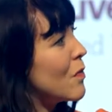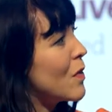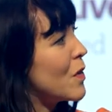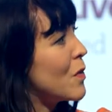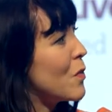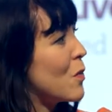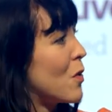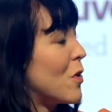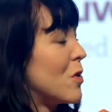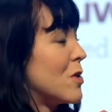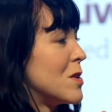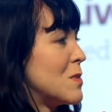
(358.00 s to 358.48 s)

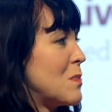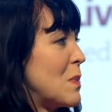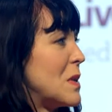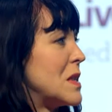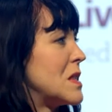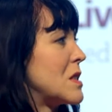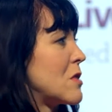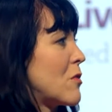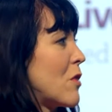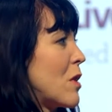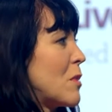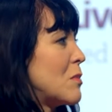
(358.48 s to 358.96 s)
what's been
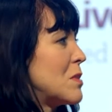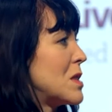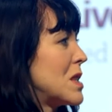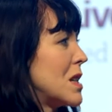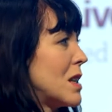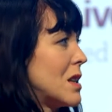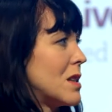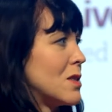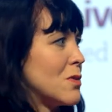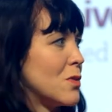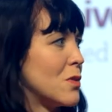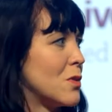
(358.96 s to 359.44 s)

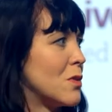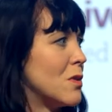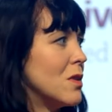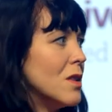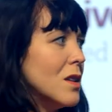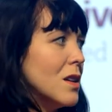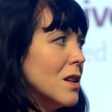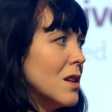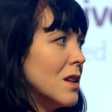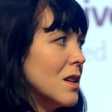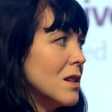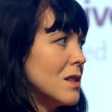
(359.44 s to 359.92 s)
scripted, or
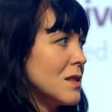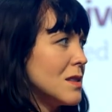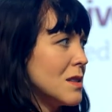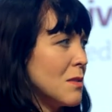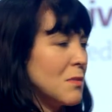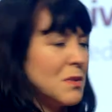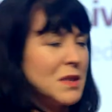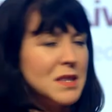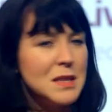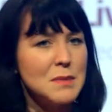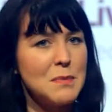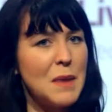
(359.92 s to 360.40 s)

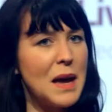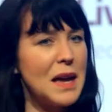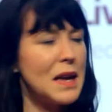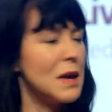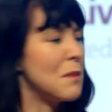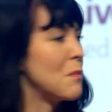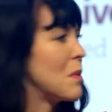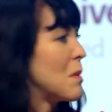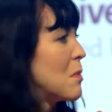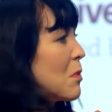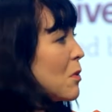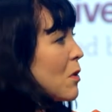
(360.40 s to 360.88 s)
something that's
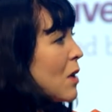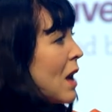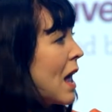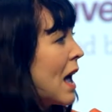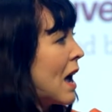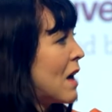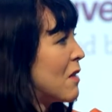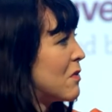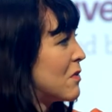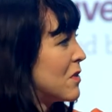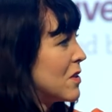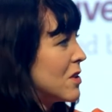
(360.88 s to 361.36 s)
making people
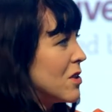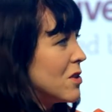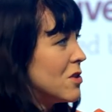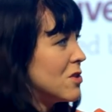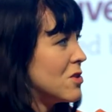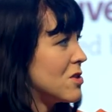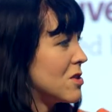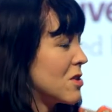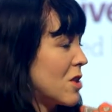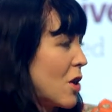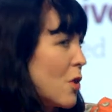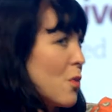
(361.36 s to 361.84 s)
laugh, and you
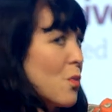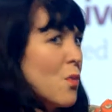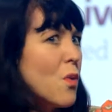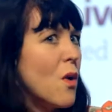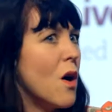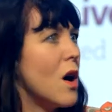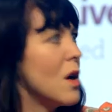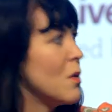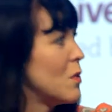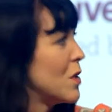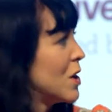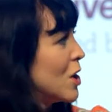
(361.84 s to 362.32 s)
just go,
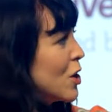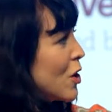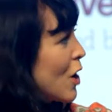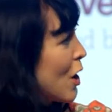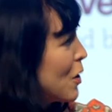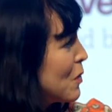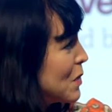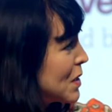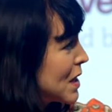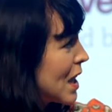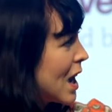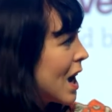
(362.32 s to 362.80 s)
why wouldn't you
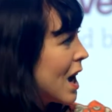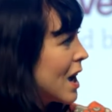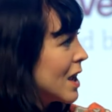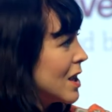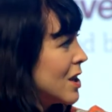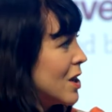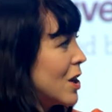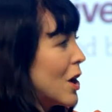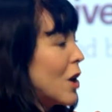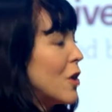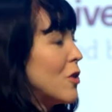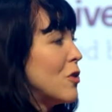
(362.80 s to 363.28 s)
go with that?
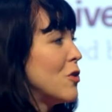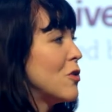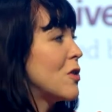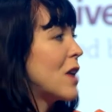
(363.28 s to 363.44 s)
You know, you